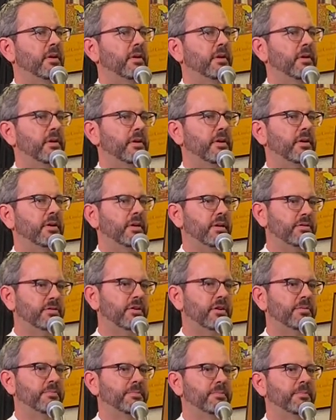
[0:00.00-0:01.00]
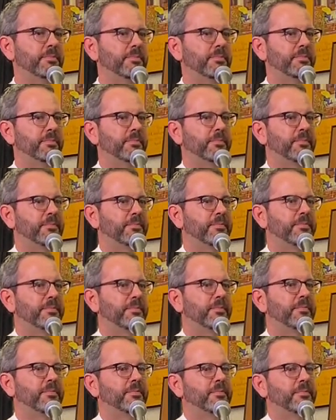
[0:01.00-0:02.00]
Okay. Yes, sir.
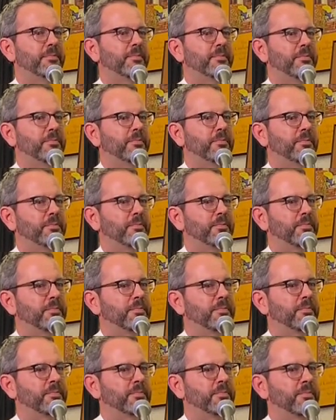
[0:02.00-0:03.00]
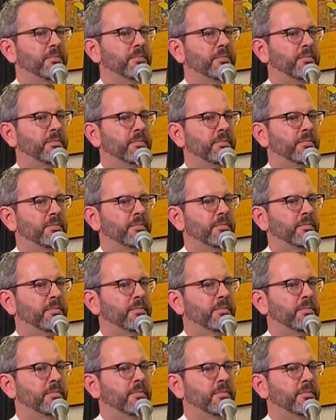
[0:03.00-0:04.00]
The surgery you were
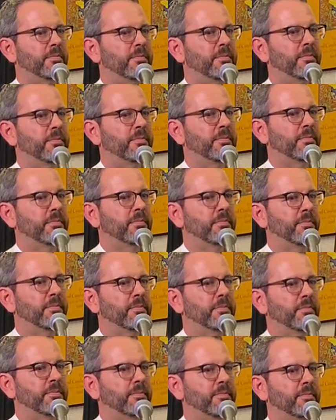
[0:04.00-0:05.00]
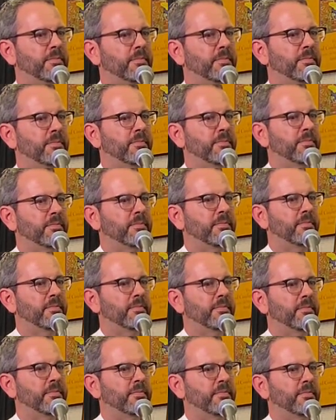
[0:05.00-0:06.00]
talking about doing in the
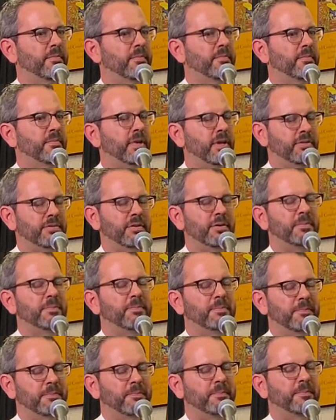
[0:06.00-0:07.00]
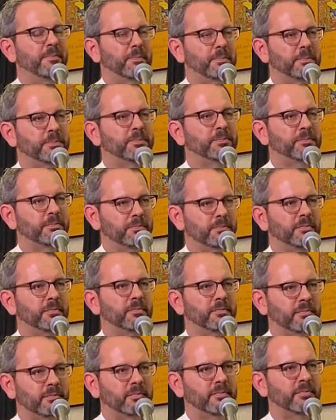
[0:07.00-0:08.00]
fetuses. Yes, sir. Or
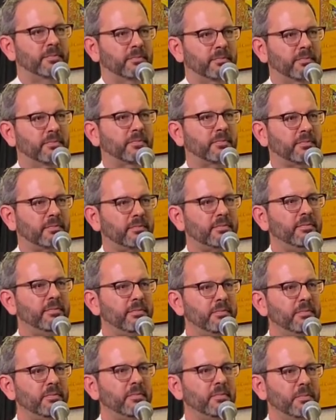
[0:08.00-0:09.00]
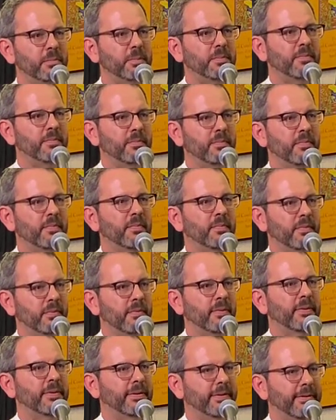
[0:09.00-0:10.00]
the spinal bifida.
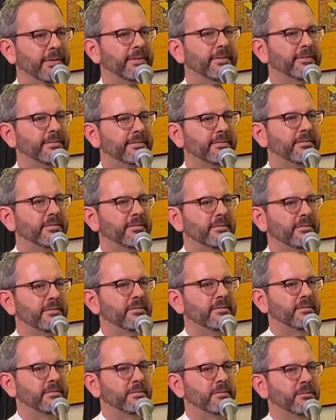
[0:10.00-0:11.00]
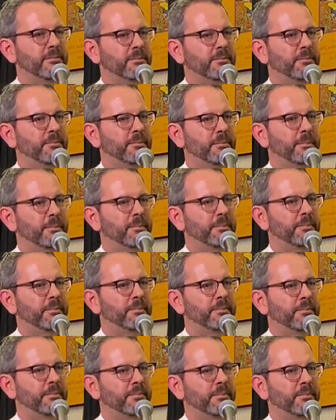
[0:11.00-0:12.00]
Does that
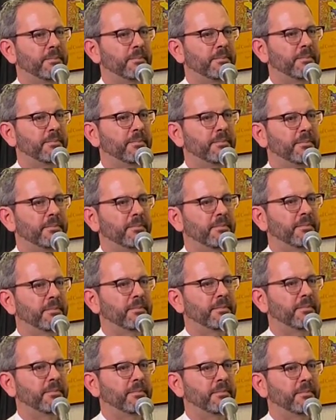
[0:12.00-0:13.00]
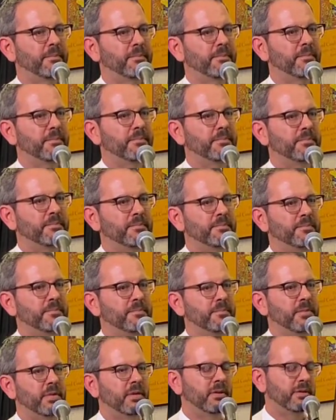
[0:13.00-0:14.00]
completely cure that condition?
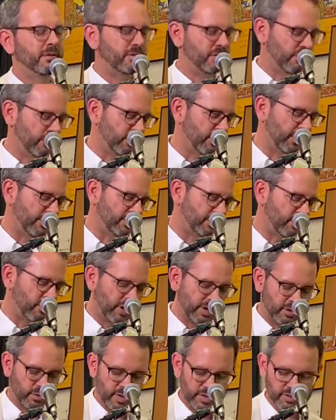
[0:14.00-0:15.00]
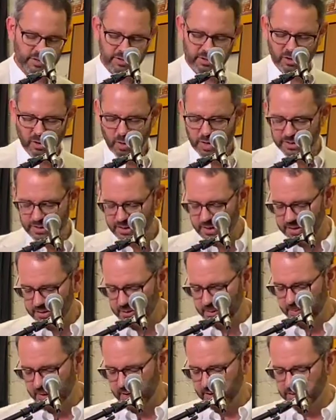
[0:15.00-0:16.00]
So that's a great question. The question
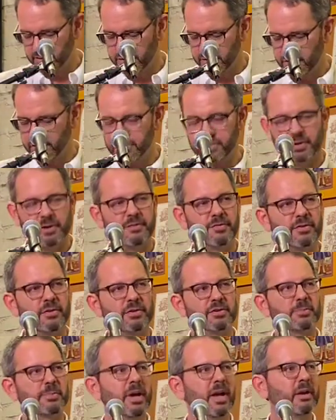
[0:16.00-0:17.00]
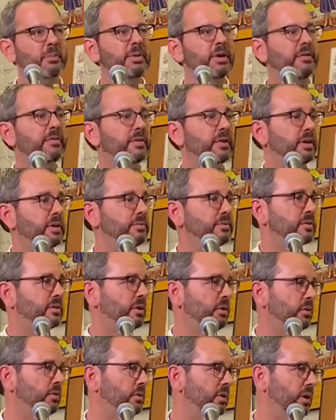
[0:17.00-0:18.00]
is about surgery for spina bifida.
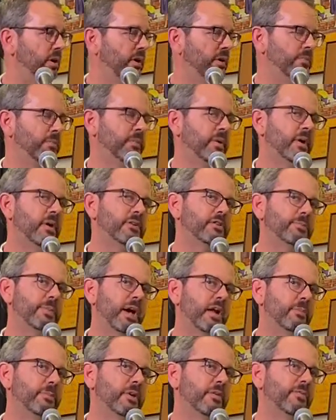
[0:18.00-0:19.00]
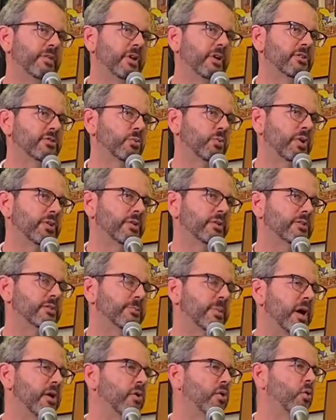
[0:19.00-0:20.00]
So spina bifida is where the
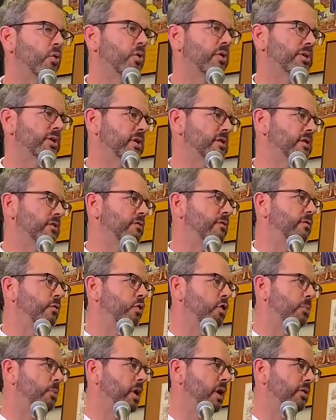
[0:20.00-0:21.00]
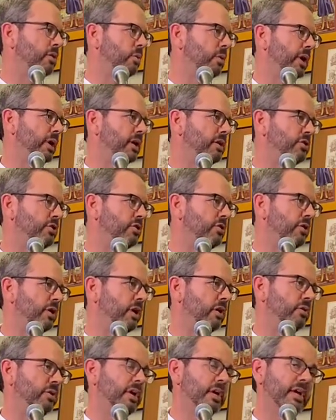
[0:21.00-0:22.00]
spinal cord doesn't form all the way in utero.
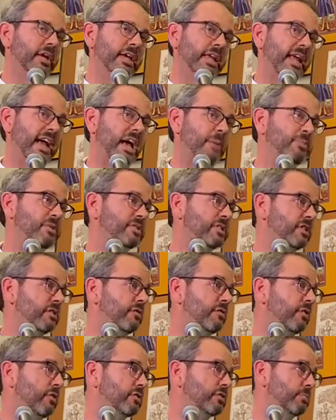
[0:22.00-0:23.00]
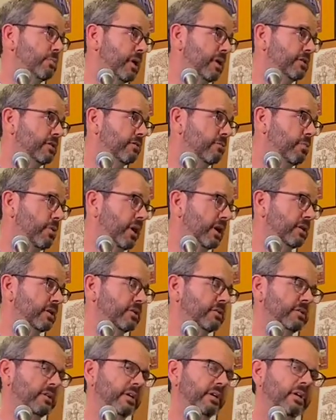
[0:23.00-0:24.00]
It happens in the first month of
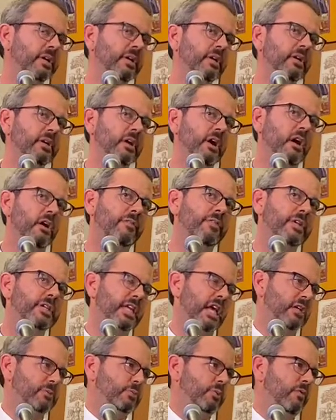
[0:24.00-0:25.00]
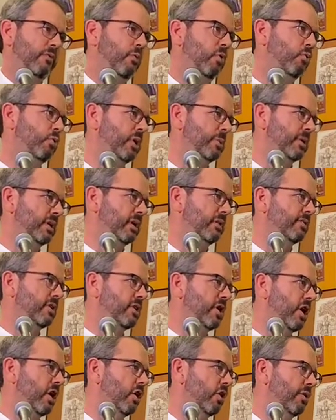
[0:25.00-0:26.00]
pregnancy, oftentimes before women
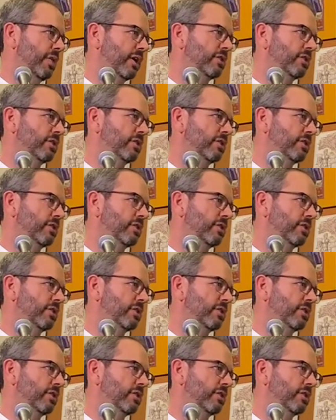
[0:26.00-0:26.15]
even know.